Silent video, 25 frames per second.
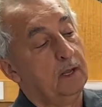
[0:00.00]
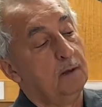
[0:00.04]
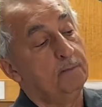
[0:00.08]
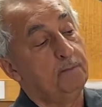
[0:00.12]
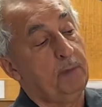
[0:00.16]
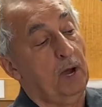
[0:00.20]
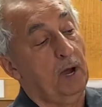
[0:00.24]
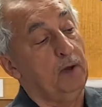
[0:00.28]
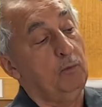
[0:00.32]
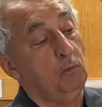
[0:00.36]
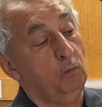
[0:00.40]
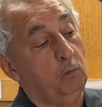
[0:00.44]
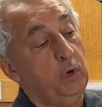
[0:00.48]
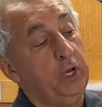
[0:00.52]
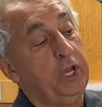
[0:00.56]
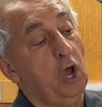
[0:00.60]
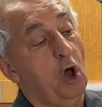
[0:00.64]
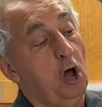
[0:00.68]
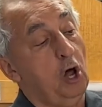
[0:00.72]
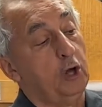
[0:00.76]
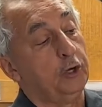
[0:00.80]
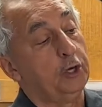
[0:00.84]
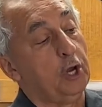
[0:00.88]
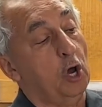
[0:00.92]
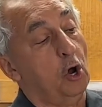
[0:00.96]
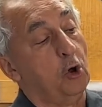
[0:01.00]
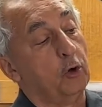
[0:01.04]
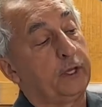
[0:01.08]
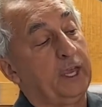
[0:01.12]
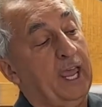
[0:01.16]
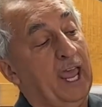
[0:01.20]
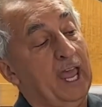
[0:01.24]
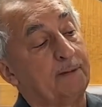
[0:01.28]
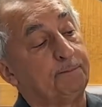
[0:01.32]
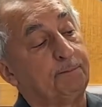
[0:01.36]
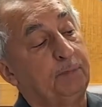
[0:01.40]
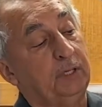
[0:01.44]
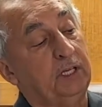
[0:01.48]
But we all know
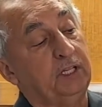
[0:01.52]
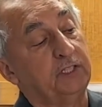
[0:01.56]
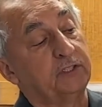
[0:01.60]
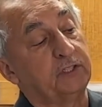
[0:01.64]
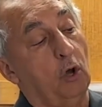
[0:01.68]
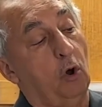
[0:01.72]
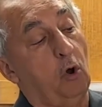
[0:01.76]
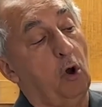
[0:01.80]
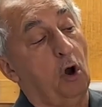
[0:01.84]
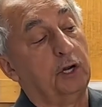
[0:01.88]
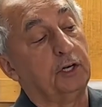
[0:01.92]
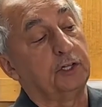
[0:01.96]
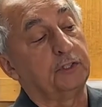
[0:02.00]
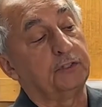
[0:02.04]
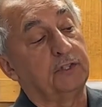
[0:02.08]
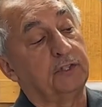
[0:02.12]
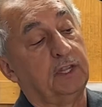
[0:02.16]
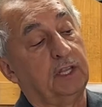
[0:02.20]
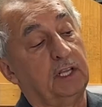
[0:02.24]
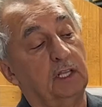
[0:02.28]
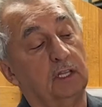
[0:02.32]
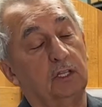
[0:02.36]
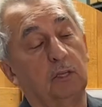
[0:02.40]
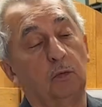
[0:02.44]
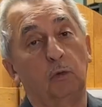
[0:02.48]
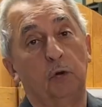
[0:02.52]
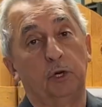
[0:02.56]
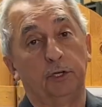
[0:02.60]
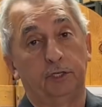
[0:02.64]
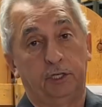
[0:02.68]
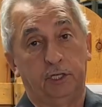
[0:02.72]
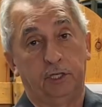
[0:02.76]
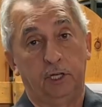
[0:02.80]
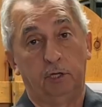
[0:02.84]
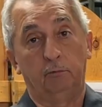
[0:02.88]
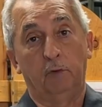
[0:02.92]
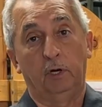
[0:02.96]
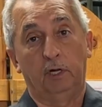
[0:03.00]
cat pee is the hardest thing in the world to
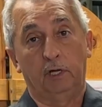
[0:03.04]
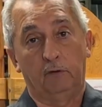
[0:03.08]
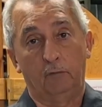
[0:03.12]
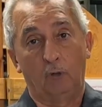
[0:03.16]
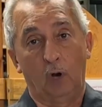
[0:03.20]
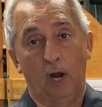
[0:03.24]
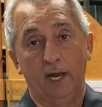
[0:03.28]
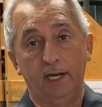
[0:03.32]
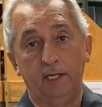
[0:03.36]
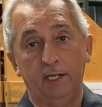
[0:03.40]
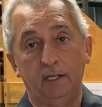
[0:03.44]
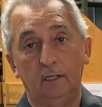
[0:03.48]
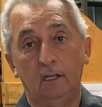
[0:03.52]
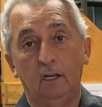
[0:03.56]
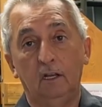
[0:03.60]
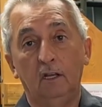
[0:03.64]
get rid of, right?